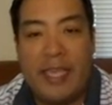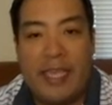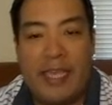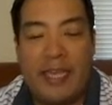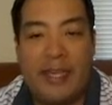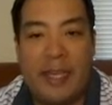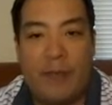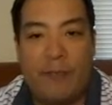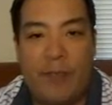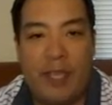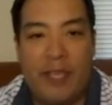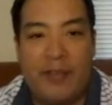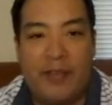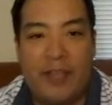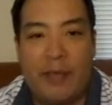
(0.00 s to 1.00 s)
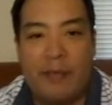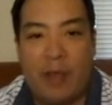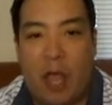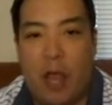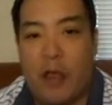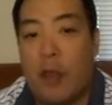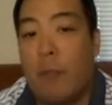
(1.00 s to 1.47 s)
He definitely seems
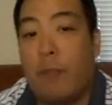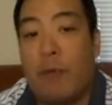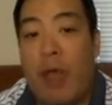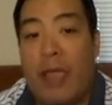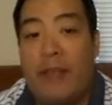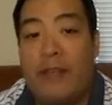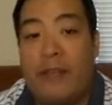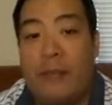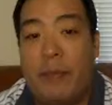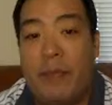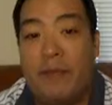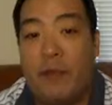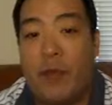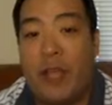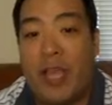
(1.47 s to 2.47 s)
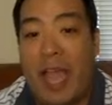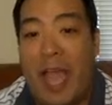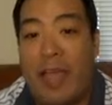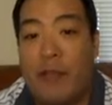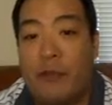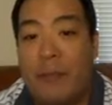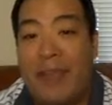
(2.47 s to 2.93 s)
underpriced to me for a
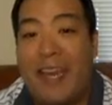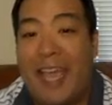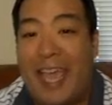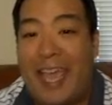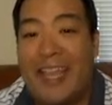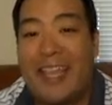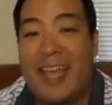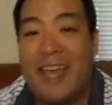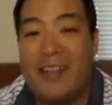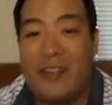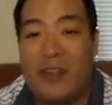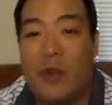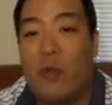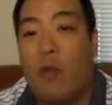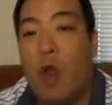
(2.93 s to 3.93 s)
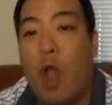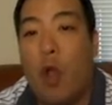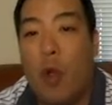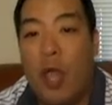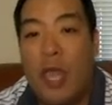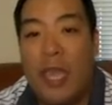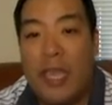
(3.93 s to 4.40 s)
guy who's made 8 cuts in a
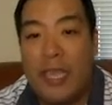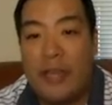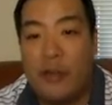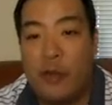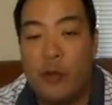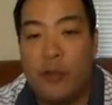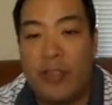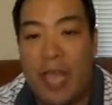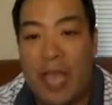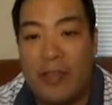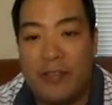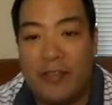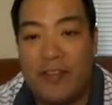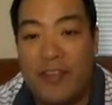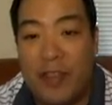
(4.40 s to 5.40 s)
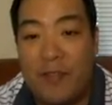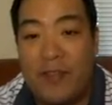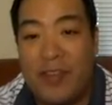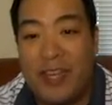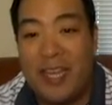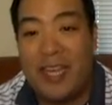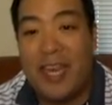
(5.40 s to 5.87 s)
row in
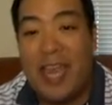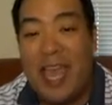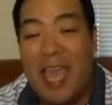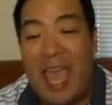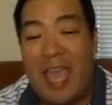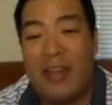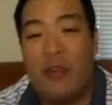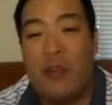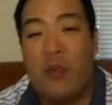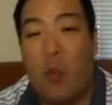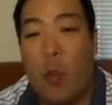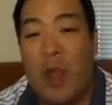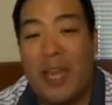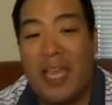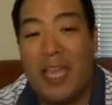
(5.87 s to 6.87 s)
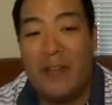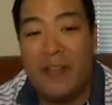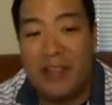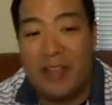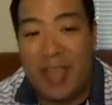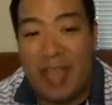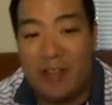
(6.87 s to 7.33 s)
2017 and 20 of
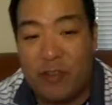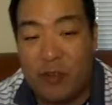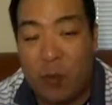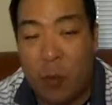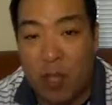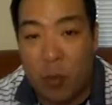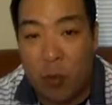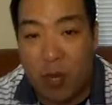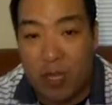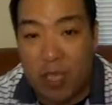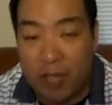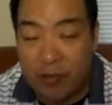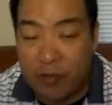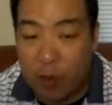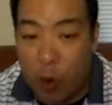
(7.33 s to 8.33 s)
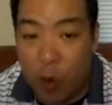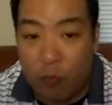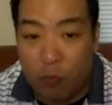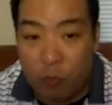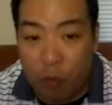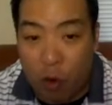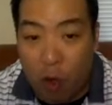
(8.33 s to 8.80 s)
his last 21 cuts
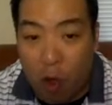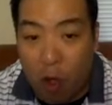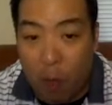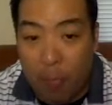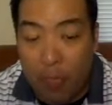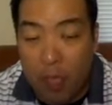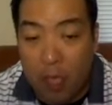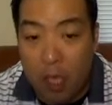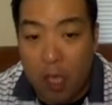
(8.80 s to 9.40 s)
overall.